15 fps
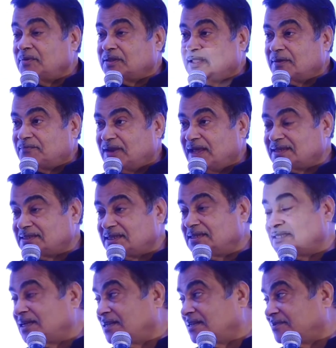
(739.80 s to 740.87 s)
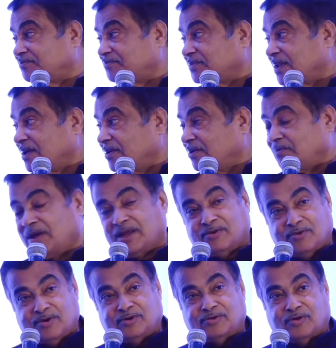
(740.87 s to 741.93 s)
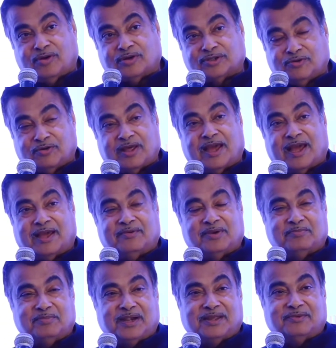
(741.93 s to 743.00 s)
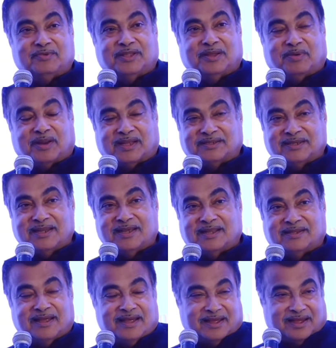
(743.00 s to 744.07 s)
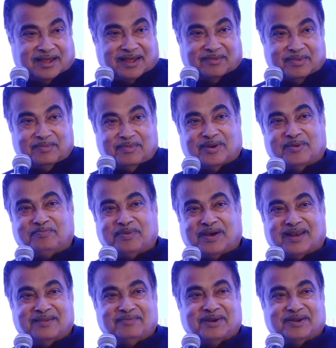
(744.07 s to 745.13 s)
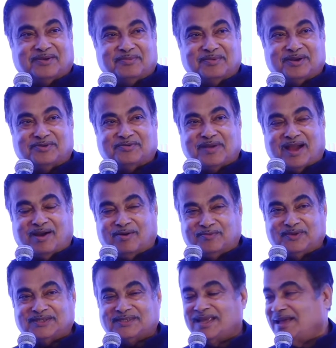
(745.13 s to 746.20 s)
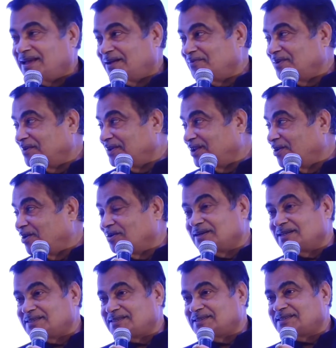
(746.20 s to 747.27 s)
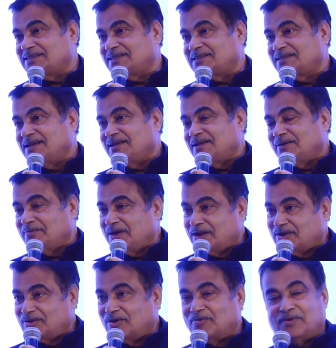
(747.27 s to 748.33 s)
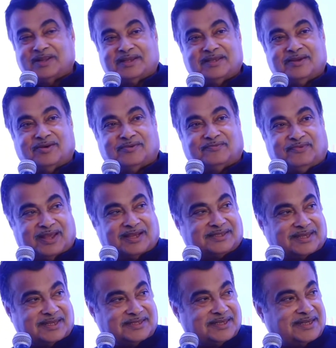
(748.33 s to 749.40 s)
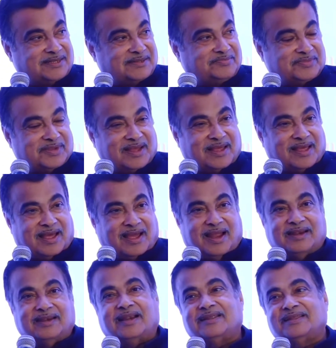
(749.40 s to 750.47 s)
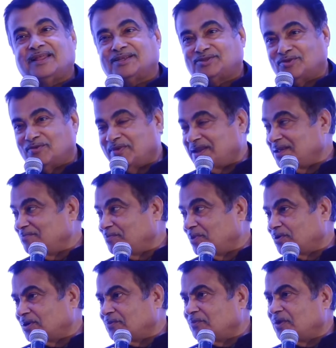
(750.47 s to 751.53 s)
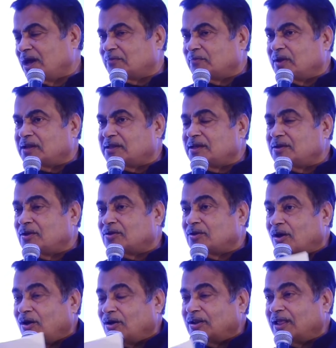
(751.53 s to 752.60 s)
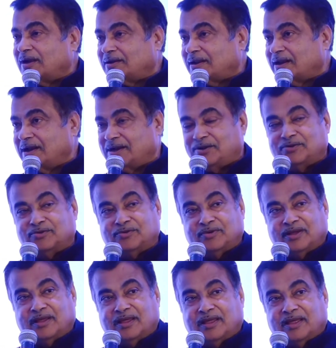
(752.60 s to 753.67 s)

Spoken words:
Even the flex engine we are going to launch today, I have a meeting with a Brazilian member of parliament coming to my office. We have a long discussion. We are now working on flex engine and that is also very important. We are working on all alternative.